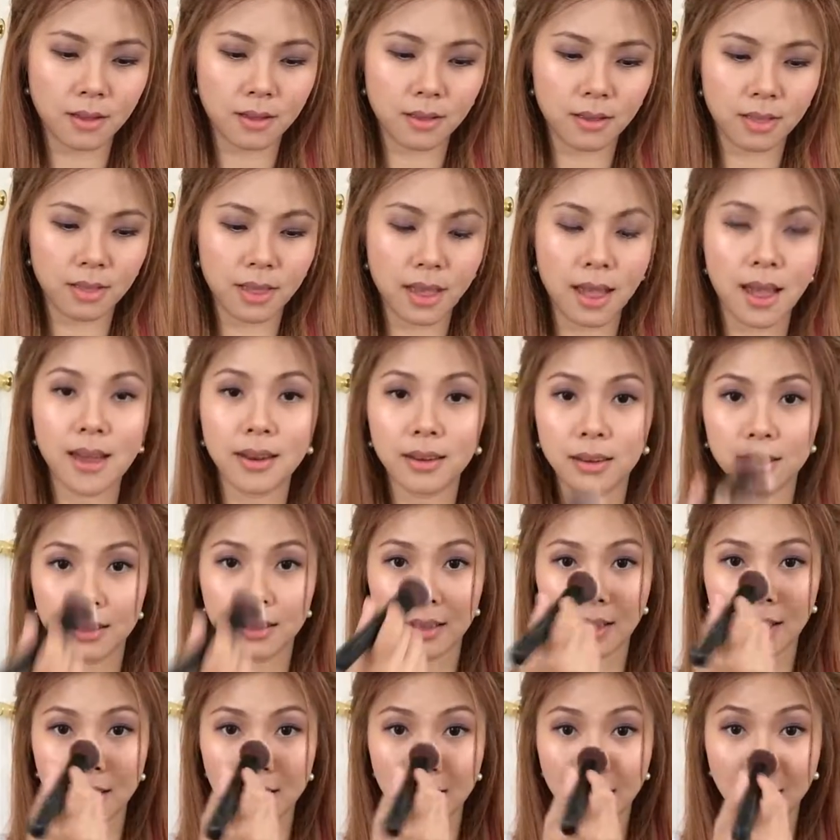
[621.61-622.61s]
that
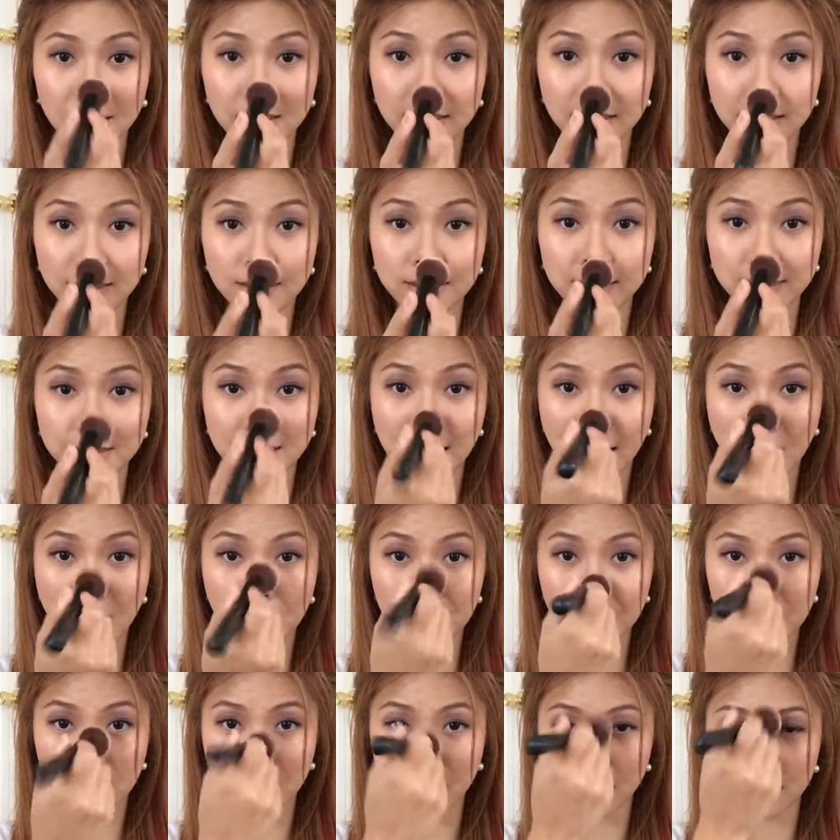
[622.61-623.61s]
and I just dab
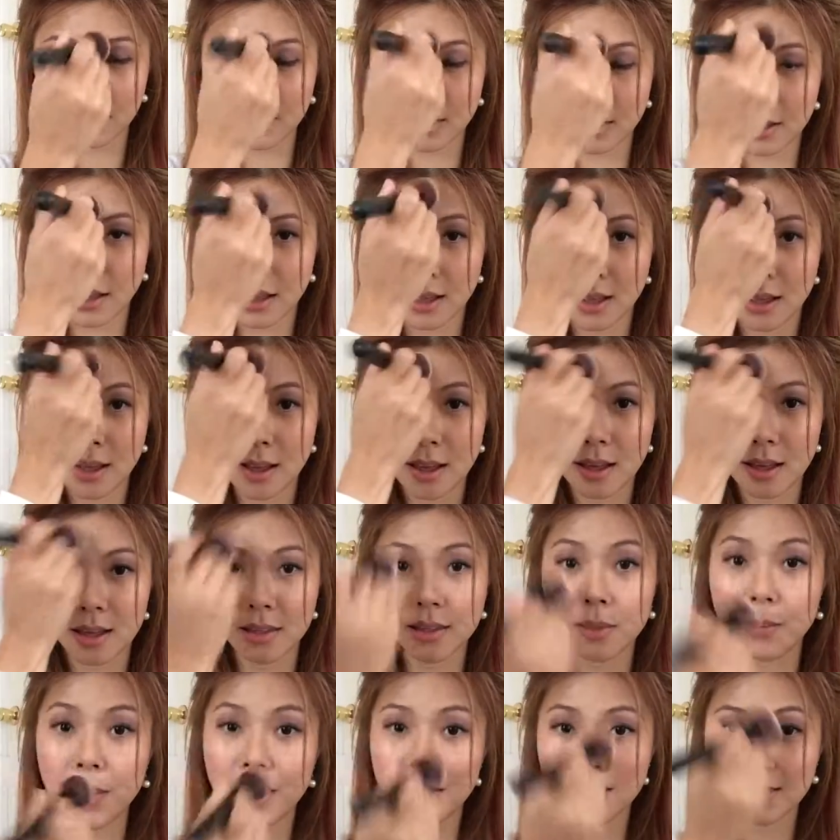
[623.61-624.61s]
it on.
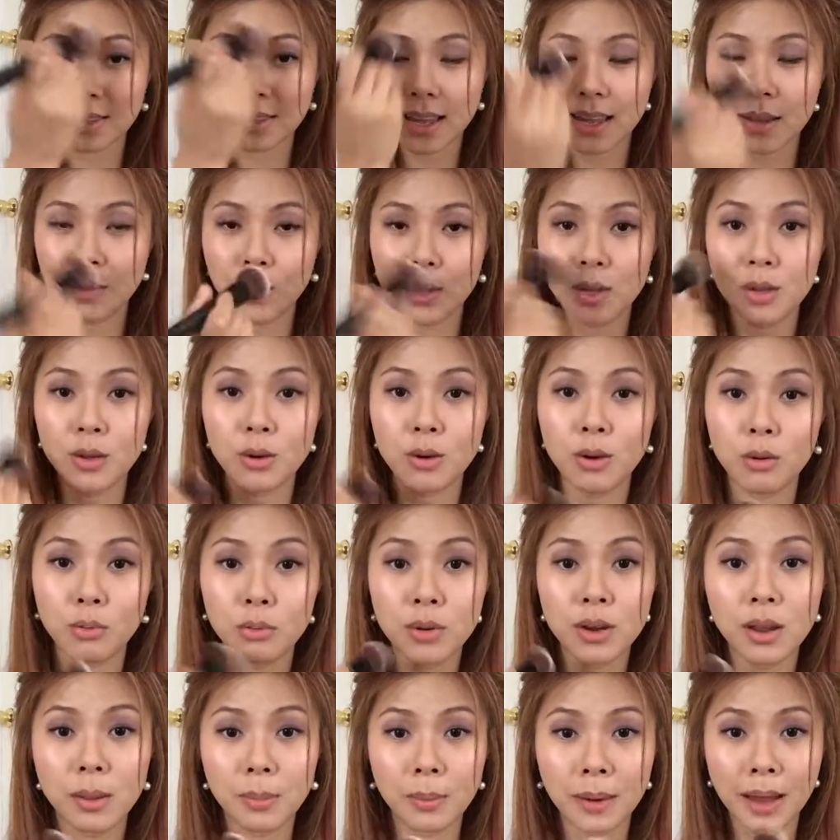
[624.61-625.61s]
The best thing when you are
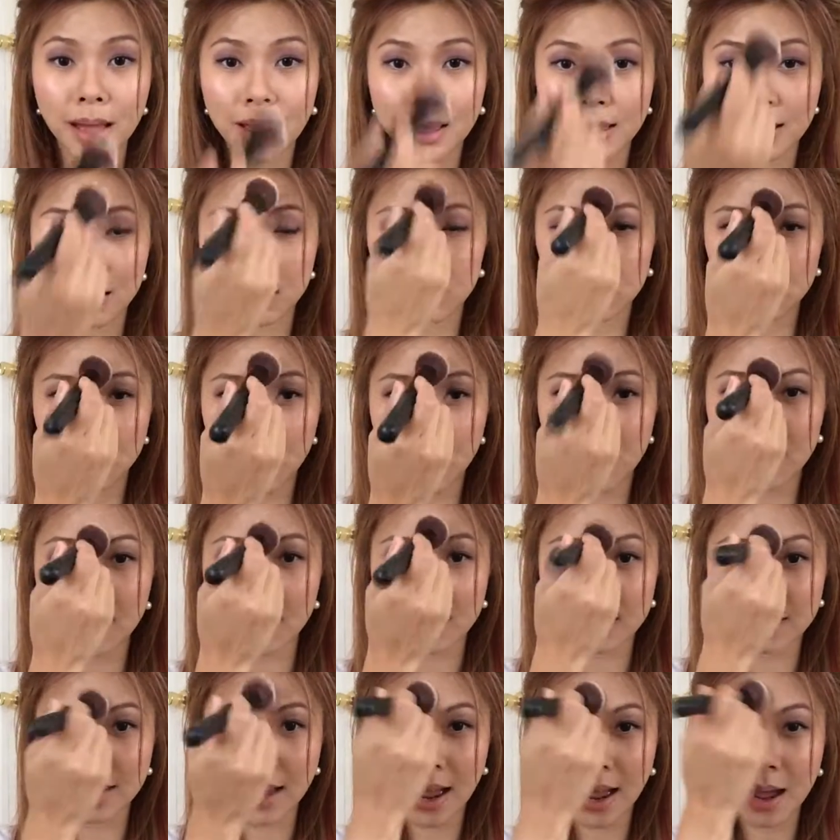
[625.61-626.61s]
reapplying, try to
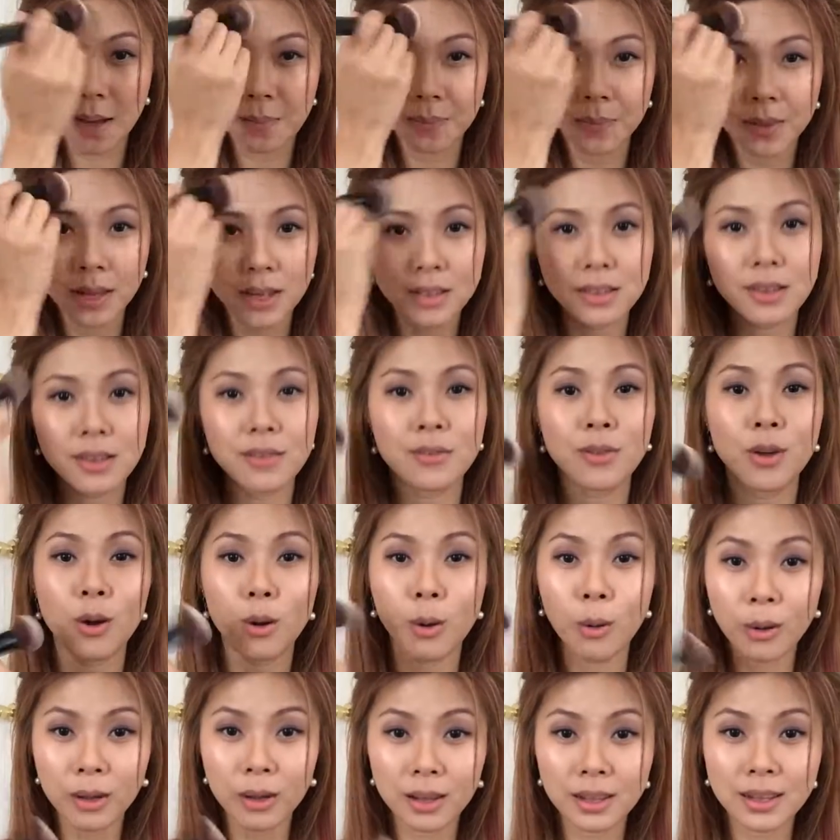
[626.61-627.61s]
dab, because if you're
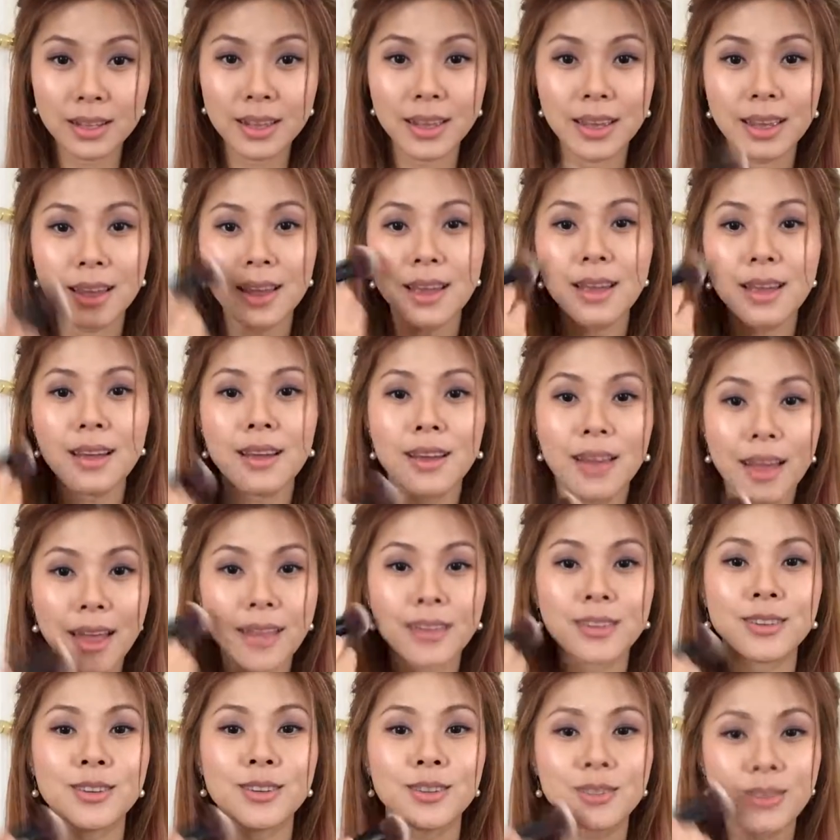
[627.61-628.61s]
oily
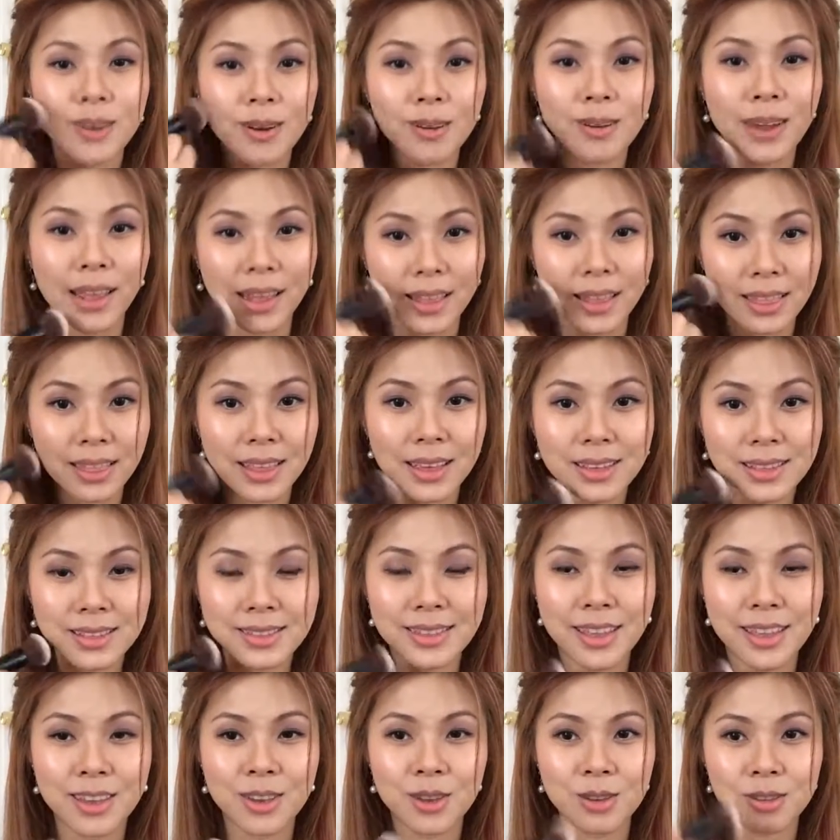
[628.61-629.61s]
and you go like this,
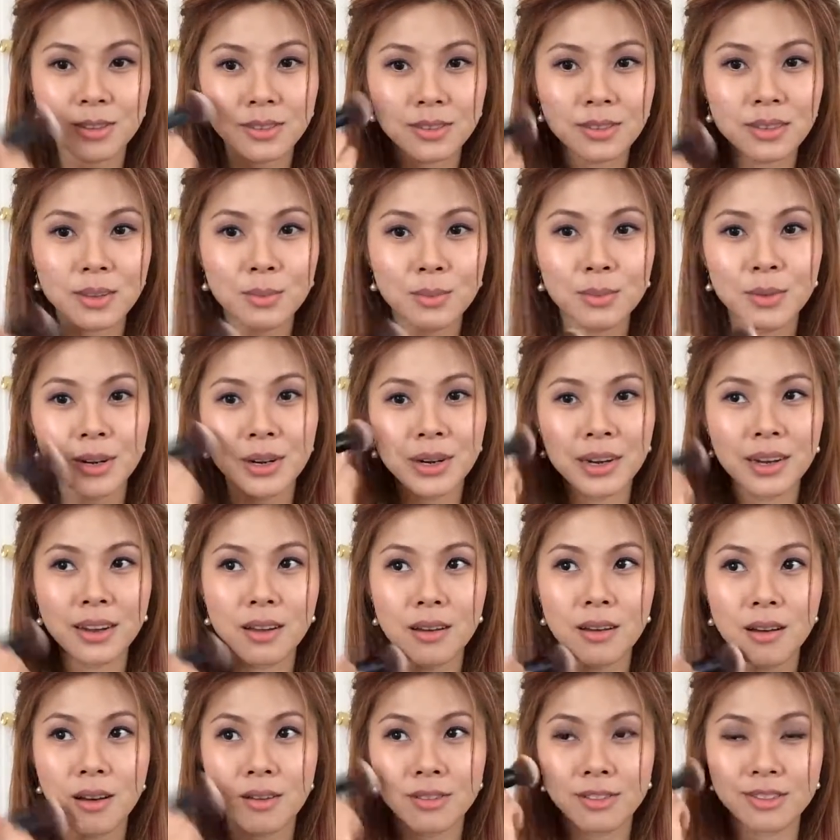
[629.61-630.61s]
then you're smurring
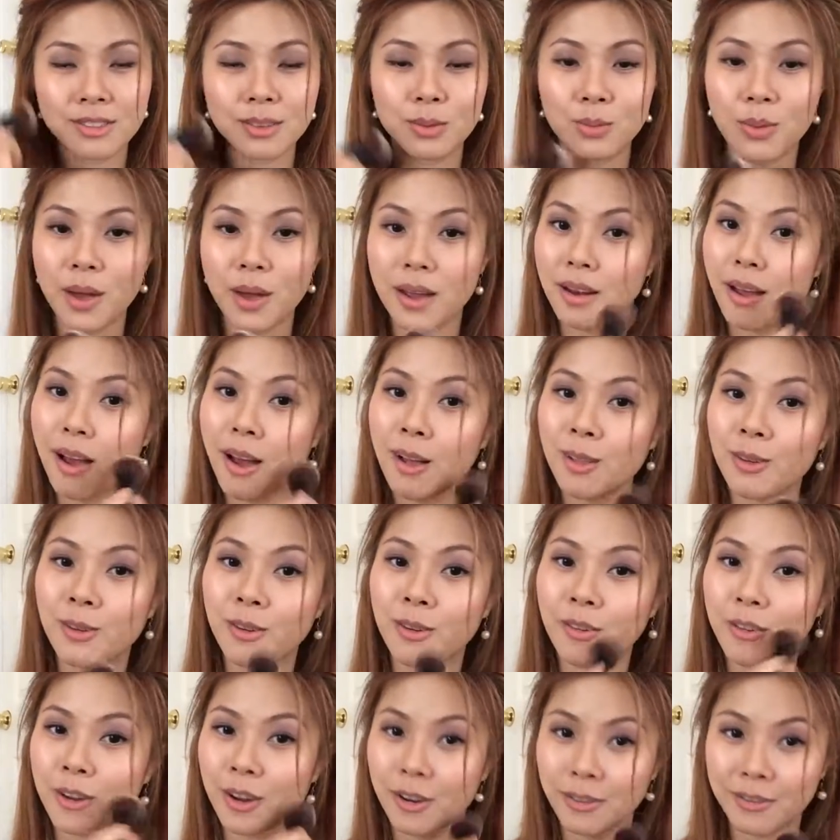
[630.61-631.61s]
all the sweat all
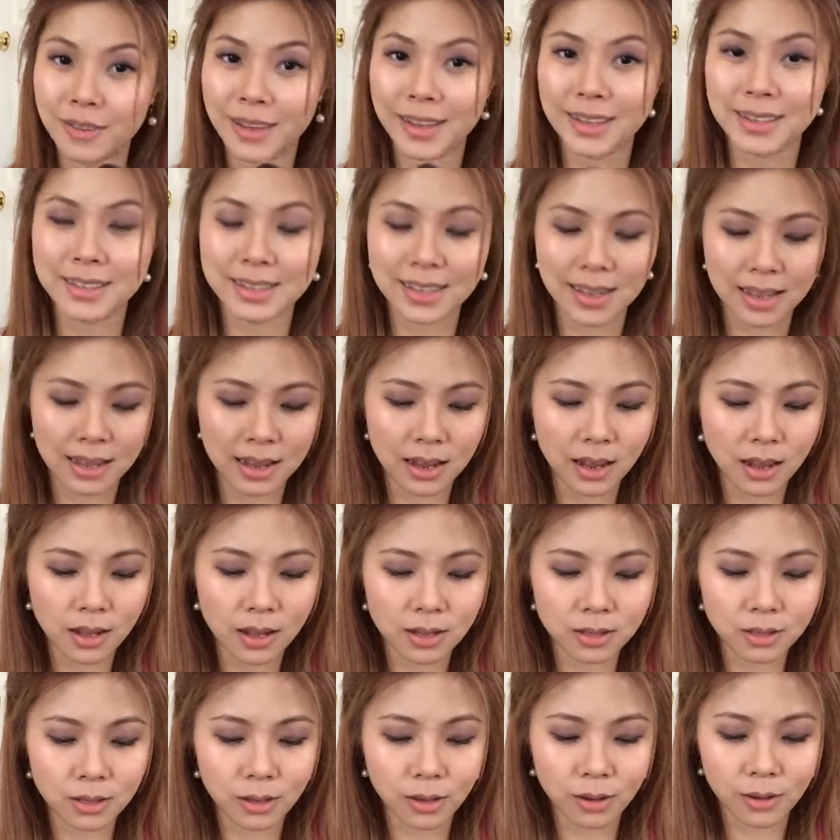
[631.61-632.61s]
over your face.
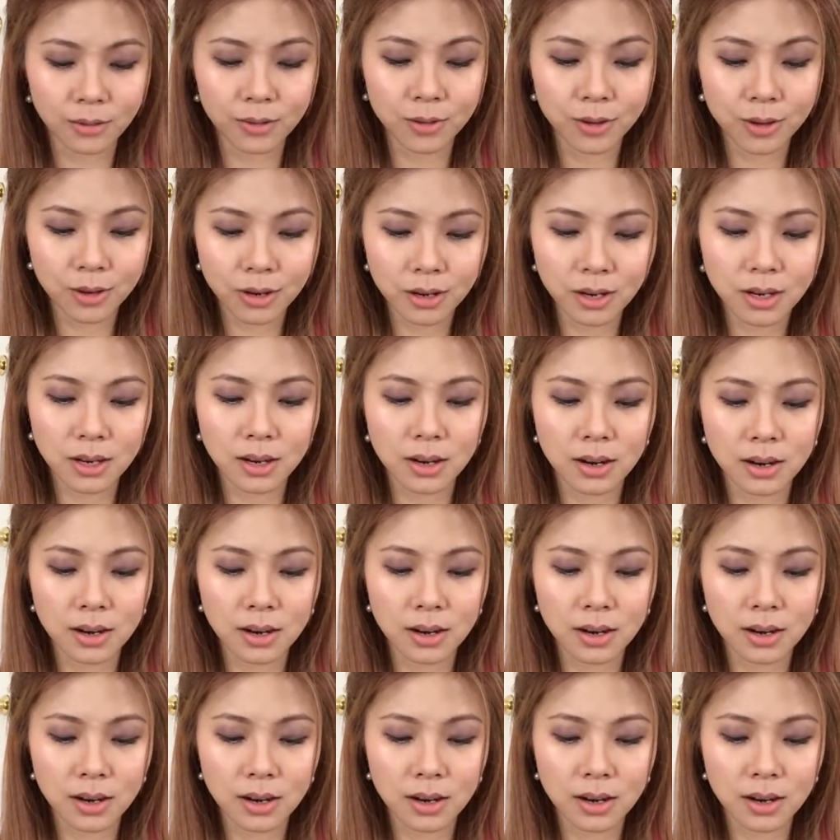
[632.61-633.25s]
So if you're